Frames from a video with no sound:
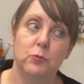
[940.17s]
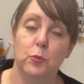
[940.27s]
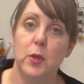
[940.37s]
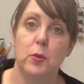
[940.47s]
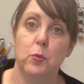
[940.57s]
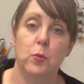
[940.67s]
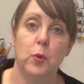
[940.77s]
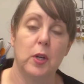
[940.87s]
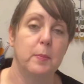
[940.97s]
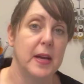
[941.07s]
would
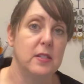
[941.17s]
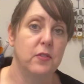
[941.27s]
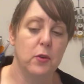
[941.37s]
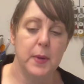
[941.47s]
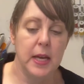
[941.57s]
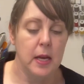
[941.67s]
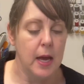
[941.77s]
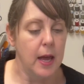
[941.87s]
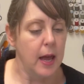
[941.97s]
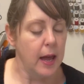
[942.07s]
work best for me,
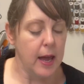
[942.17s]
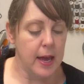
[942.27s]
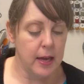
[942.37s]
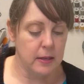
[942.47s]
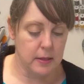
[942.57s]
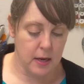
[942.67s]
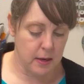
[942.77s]
and